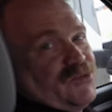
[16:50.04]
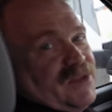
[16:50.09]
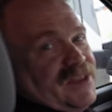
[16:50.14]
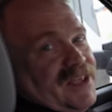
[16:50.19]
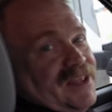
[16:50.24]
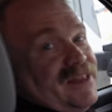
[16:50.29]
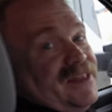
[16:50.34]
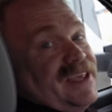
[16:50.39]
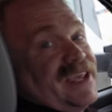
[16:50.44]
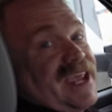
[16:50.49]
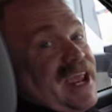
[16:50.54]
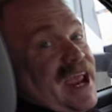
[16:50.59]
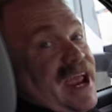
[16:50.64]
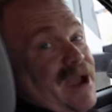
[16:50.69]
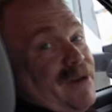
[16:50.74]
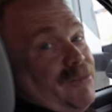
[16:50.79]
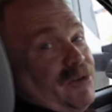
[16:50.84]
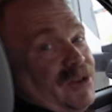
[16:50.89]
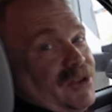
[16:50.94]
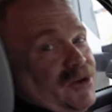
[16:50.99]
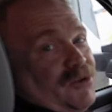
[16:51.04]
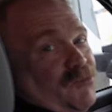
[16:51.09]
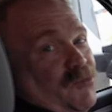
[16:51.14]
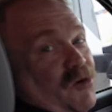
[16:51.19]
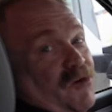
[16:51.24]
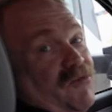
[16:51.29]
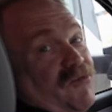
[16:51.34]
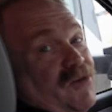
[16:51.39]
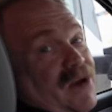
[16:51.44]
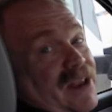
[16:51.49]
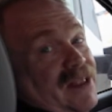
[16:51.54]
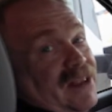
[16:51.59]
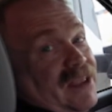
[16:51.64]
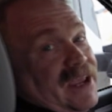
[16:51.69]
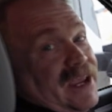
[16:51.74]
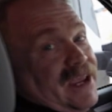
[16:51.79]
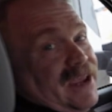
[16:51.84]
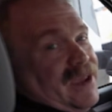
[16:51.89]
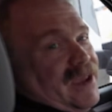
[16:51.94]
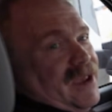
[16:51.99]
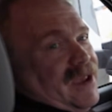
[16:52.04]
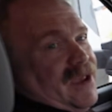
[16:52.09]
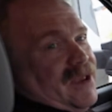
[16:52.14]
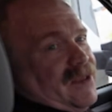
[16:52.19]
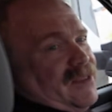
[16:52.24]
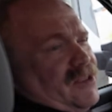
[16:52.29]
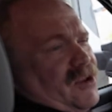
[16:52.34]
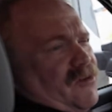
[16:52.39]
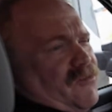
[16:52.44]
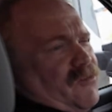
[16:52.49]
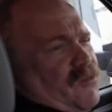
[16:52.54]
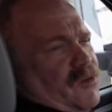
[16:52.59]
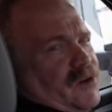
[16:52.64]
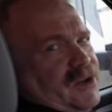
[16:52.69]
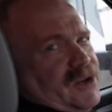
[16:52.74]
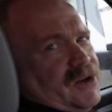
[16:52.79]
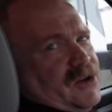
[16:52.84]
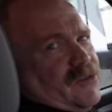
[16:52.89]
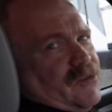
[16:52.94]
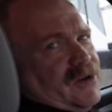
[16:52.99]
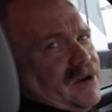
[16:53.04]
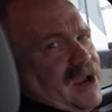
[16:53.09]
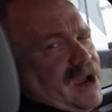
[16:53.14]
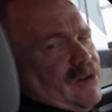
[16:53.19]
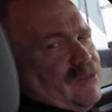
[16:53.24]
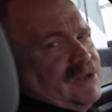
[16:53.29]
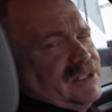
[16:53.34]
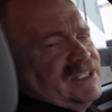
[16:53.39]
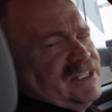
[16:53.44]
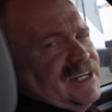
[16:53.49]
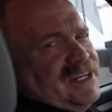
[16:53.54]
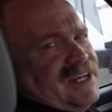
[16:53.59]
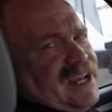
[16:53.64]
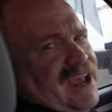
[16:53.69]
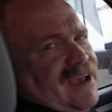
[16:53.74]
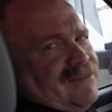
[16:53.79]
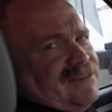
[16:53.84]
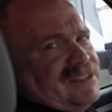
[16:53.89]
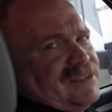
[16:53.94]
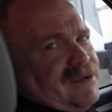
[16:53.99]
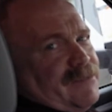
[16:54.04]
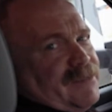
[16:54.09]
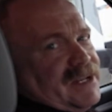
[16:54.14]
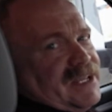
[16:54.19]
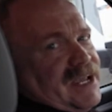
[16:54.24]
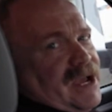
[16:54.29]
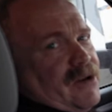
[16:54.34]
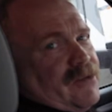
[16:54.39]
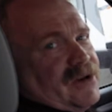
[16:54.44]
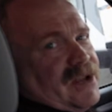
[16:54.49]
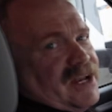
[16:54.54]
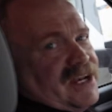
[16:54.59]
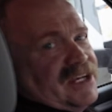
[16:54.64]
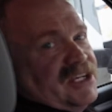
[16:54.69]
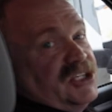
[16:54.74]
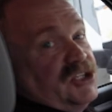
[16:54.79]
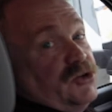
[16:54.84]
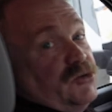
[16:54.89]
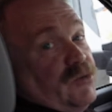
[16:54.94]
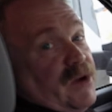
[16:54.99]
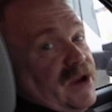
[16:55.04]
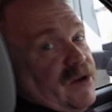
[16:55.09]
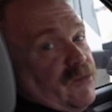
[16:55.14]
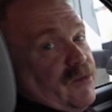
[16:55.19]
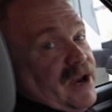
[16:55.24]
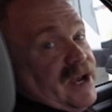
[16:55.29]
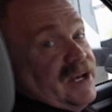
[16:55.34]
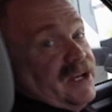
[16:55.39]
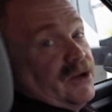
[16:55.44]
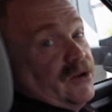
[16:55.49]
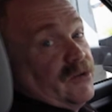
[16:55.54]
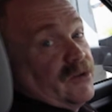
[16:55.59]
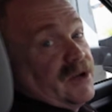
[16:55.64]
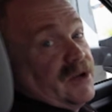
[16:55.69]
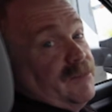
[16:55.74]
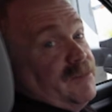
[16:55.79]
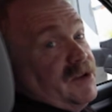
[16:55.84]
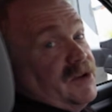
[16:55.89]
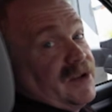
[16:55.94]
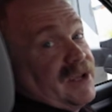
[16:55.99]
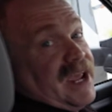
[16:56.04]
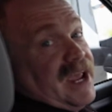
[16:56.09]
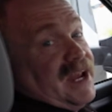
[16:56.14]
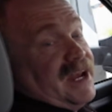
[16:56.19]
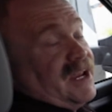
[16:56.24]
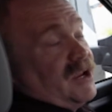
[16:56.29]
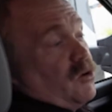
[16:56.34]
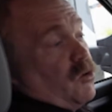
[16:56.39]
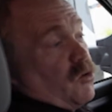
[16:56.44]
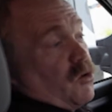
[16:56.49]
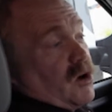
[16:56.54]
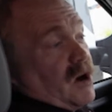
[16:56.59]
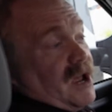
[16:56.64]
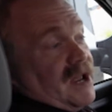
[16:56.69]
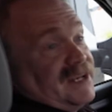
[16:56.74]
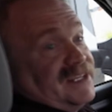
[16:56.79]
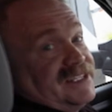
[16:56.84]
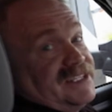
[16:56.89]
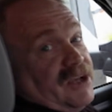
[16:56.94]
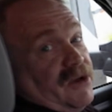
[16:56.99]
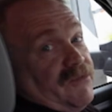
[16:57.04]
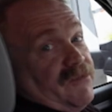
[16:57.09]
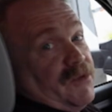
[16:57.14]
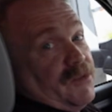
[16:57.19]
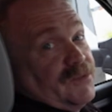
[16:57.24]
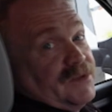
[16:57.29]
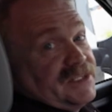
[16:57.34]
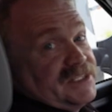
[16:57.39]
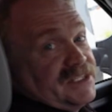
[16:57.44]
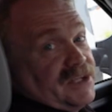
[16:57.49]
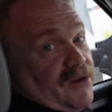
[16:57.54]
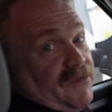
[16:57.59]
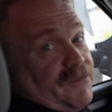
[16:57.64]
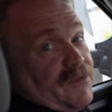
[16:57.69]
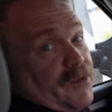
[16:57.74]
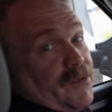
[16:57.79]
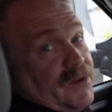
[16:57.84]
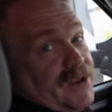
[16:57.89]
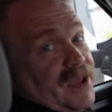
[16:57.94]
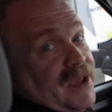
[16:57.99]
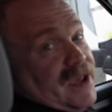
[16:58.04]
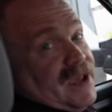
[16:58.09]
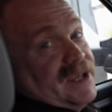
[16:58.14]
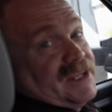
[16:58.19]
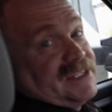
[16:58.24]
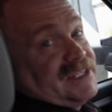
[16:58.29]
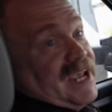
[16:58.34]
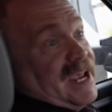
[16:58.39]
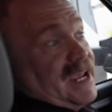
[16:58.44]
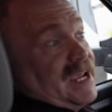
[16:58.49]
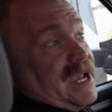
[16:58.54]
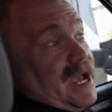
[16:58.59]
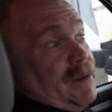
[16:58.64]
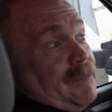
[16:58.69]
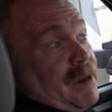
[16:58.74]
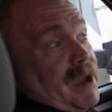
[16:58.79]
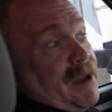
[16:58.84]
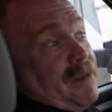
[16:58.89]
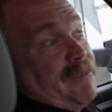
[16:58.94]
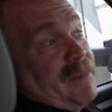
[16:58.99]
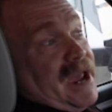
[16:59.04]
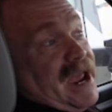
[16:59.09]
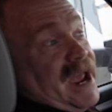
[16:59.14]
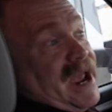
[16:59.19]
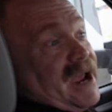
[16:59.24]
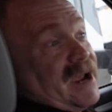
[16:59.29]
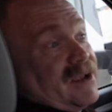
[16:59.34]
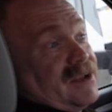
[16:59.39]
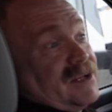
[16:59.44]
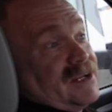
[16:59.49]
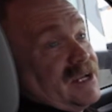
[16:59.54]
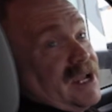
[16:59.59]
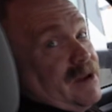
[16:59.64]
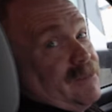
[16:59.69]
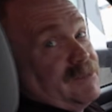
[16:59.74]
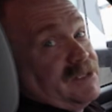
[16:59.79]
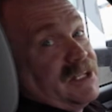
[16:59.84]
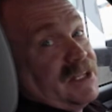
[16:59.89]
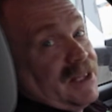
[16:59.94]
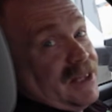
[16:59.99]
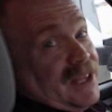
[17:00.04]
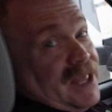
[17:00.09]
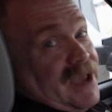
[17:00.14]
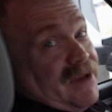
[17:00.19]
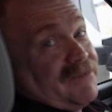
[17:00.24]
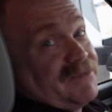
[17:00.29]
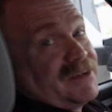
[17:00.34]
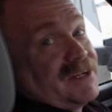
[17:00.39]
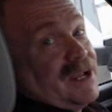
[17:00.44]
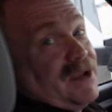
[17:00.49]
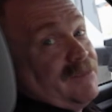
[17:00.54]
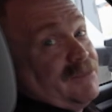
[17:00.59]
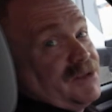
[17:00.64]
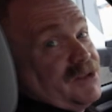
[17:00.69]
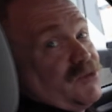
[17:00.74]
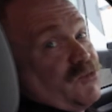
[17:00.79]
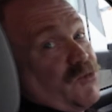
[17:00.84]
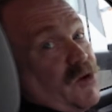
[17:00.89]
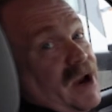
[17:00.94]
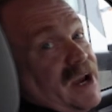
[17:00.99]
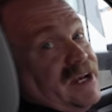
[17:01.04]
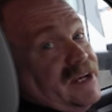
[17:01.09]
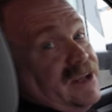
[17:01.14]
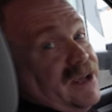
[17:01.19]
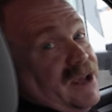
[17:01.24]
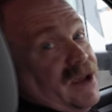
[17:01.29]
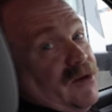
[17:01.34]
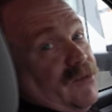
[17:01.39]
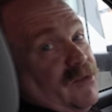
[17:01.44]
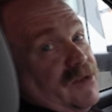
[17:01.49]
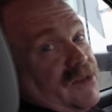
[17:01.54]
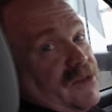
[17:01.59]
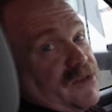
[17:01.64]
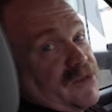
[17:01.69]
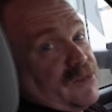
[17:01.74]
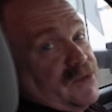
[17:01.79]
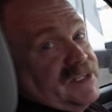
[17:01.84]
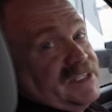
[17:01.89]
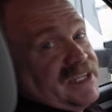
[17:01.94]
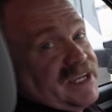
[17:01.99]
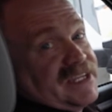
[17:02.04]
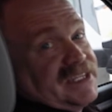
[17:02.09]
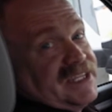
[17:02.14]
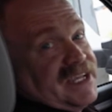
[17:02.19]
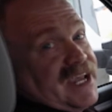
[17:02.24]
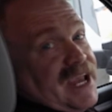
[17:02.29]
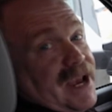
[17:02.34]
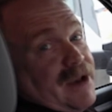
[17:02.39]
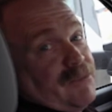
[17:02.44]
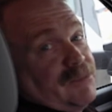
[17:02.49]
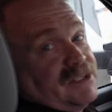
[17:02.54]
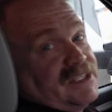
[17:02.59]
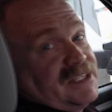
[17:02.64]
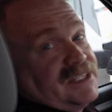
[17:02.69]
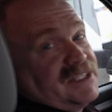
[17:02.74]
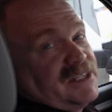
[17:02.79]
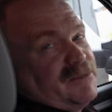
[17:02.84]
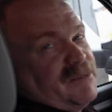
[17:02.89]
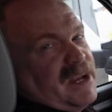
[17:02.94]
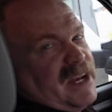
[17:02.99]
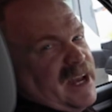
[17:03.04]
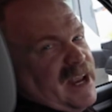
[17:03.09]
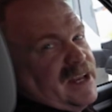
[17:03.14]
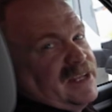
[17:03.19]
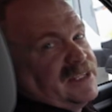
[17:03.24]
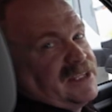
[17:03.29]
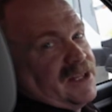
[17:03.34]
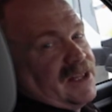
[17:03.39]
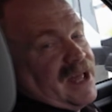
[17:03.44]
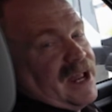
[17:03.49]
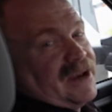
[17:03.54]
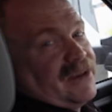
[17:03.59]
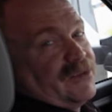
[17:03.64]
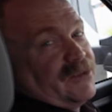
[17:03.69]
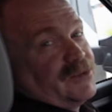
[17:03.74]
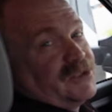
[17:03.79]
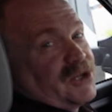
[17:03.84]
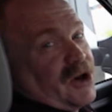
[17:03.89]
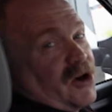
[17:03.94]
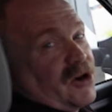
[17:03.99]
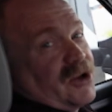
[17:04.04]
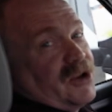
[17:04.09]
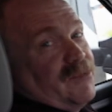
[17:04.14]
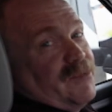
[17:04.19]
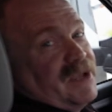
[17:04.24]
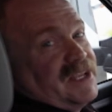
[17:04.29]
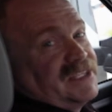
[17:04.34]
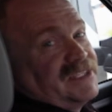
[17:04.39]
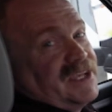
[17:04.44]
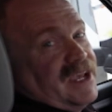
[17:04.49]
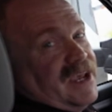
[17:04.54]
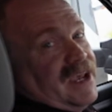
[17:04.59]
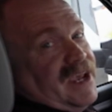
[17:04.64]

within the cab a little more friendly. Therefore, you don't always need to have somebody out on a two-way radio communicating, or on cell phone to cell phone saying, come on back, come to the left, come to the right. With a 360 camera system, it ends a lot of those arguments